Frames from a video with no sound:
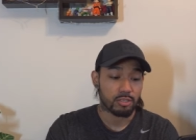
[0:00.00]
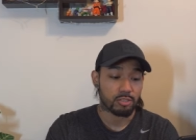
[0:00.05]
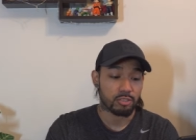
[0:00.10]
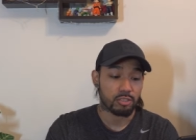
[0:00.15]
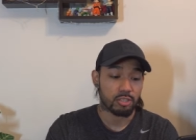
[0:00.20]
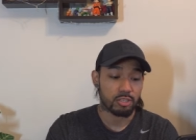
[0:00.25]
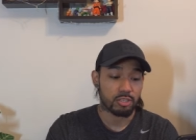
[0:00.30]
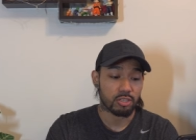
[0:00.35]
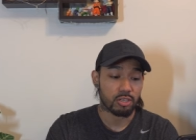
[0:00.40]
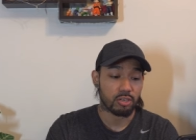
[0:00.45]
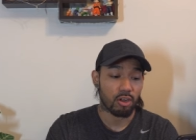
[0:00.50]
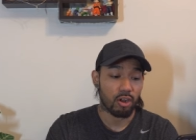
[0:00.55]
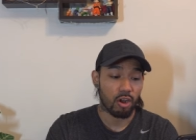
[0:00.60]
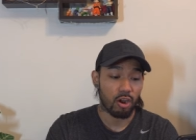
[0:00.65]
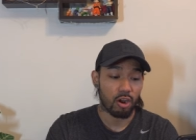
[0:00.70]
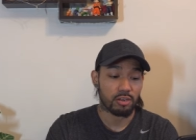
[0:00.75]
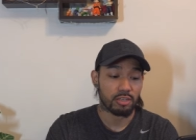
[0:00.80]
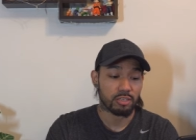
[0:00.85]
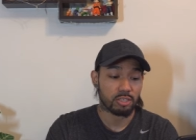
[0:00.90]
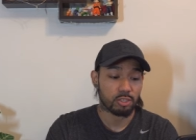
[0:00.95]
So this is a
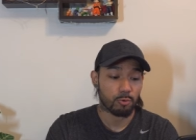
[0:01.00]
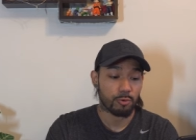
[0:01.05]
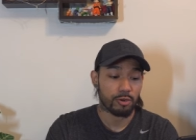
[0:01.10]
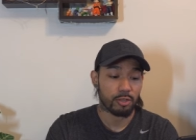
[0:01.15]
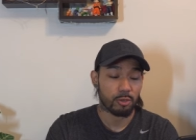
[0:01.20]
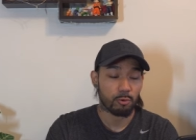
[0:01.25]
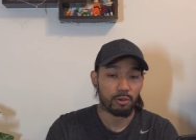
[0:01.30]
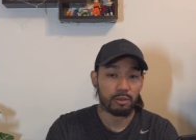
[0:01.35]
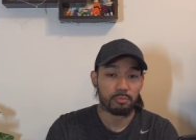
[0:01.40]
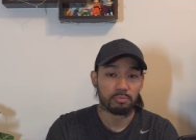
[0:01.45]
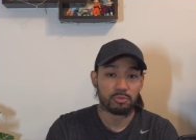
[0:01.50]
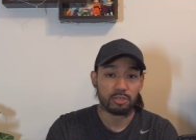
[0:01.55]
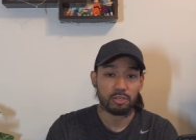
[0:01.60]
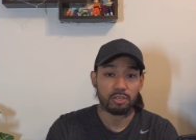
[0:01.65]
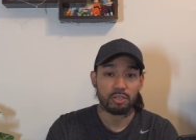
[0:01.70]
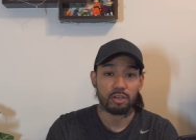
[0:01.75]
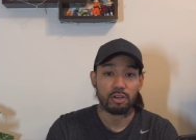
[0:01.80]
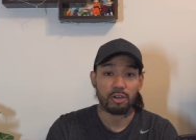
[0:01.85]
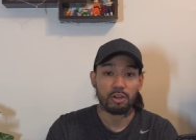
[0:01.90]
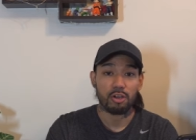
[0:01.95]
card that you would equip to
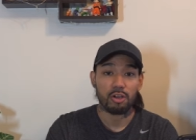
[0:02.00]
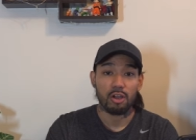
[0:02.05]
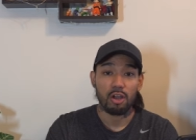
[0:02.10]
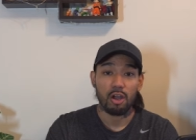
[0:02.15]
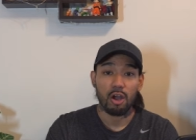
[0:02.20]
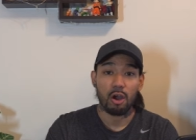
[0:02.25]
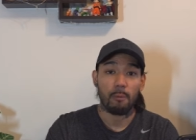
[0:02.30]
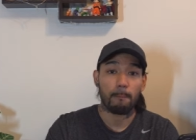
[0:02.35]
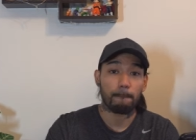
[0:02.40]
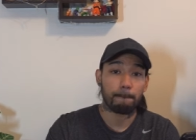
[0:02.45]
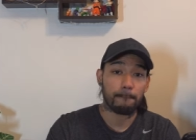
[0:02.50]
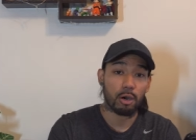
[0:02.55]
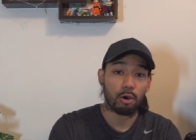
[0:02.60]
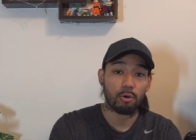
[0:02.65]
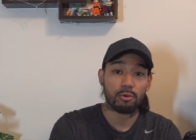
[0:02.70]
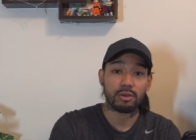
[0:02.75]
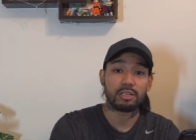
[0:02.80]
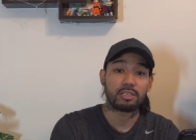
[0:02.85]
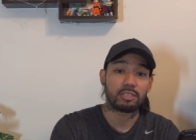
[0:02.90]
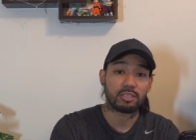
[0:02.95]
your
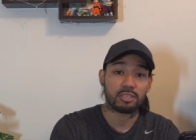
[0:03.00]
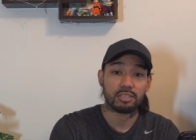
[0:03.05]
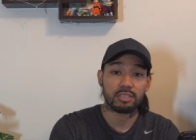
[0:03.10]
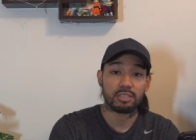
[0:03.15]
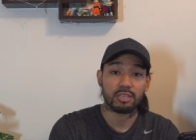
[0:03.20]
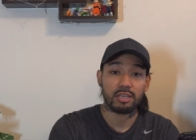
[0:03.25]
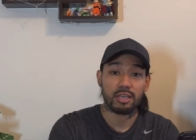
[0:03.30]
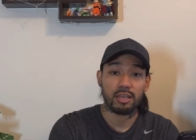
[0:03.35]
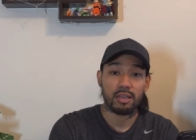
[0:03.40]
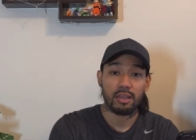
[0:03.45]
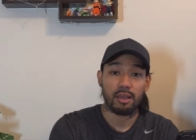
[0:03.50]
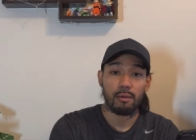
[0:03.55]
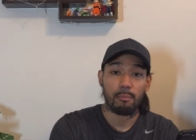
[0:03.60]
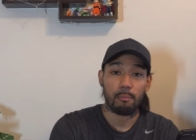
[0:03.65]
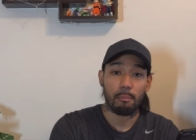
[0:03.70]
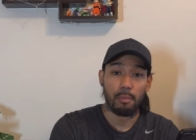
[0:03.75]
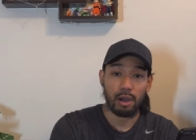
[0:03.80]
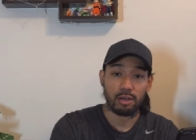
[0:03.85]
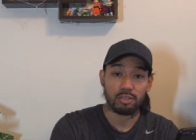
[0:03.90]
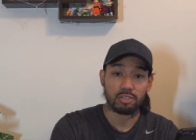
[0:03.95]
opponent's
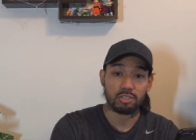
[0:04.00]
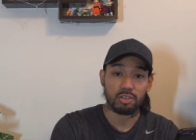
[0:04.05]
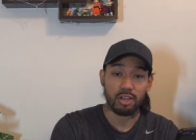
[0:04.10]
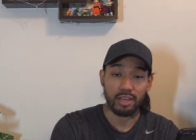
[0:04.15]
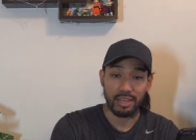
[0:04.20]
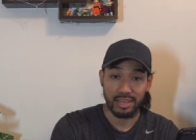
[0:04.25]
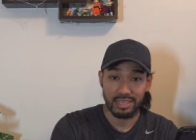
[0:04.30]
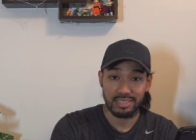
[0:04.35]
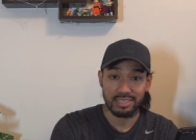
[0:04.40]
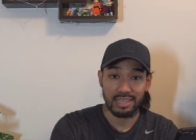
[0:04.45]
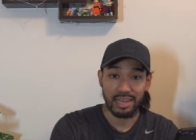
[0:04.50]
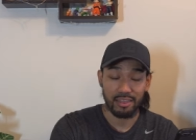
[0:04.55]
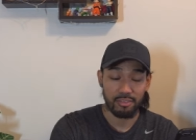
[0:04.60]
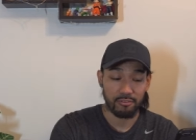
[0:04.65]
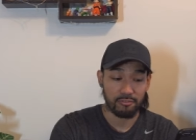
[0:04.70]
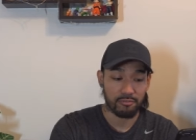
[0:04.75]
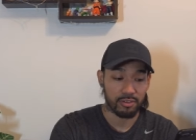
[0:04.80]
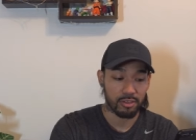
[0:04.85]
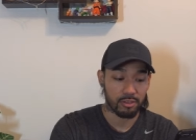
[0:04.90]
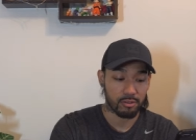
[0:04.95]
monster on his side of
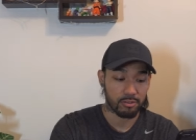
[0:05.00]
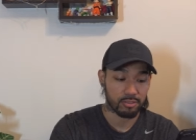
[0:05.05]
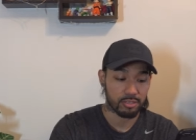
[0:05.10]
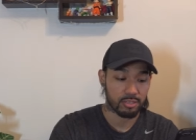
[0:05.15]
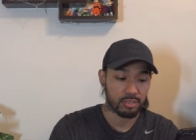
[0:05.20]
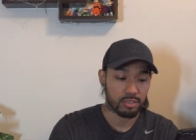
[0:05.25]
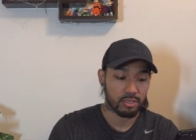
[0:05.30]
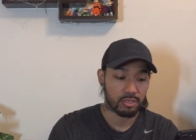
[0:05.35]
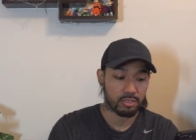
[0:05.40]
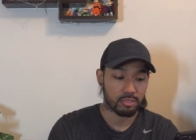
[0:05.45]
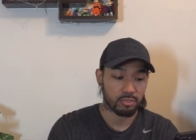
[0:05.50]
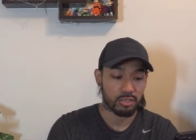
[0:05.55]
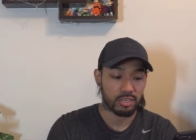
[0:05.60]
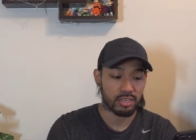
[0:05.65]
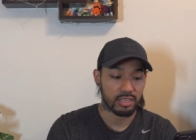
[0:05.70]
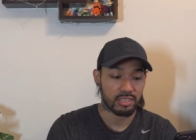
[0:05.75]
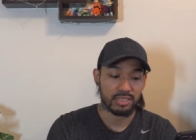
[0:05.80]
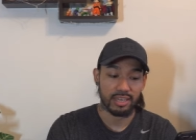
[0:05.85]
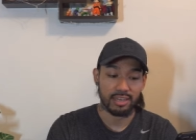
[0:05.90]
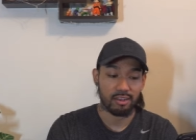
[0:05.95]
the field so he
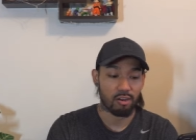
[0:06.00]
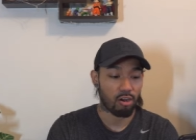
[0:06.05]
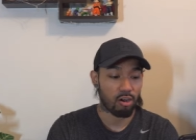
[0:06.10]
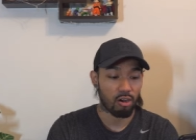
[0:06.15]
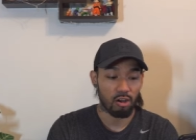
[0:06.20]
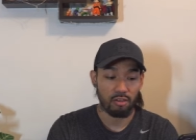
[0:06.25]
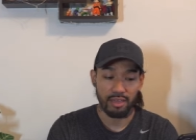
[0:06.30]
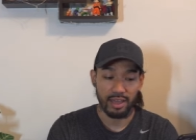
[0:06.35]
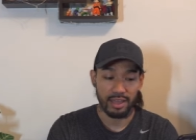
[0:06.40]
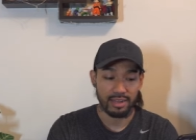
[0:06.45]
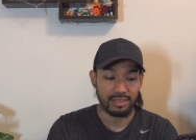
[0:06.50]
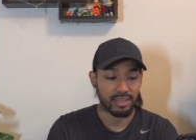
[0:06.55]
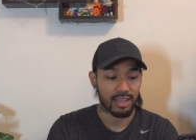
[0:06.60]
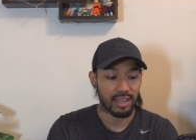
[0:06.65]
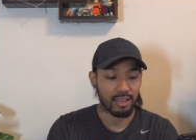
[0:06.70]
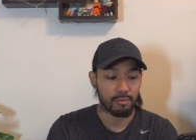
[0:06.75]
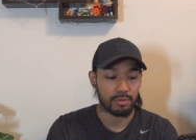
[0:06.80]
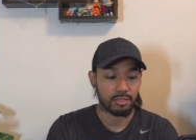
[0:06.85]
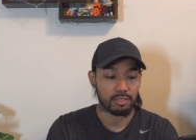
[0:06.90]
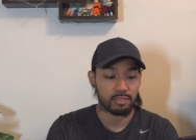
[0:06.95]
can take all that
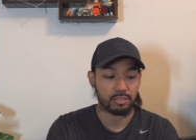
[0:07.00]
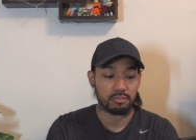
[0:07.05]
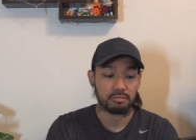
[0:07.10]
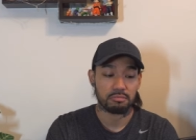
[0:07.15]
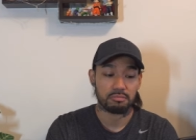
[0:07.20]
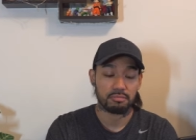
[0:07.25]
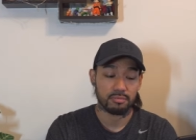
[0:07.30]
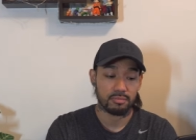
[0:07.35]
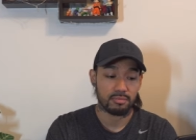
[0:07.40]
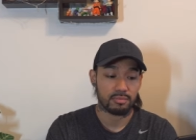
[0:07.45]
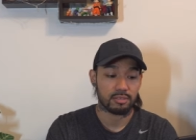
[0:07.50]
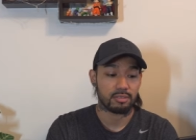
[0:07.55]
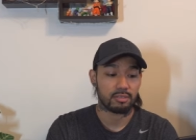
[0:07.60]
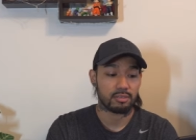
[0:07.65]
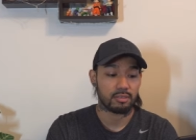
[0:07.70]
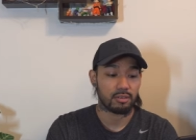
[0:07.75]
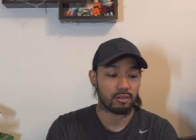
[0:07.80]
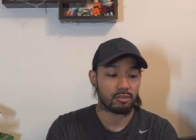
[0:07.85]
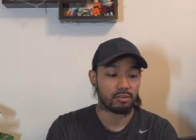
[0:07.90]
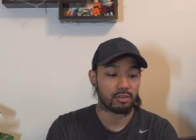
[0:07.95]
damage.
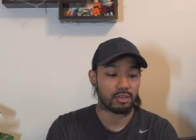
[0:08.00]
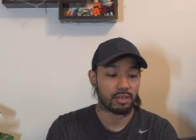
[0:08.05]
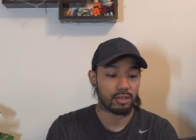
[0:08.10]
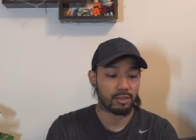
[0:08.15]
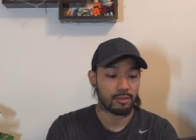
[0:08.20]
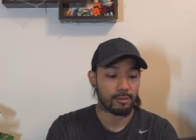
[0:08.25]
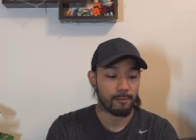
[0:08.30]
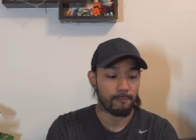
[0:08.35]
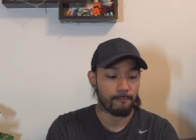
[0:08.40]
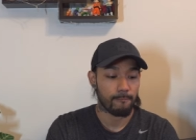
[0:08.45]
Okay.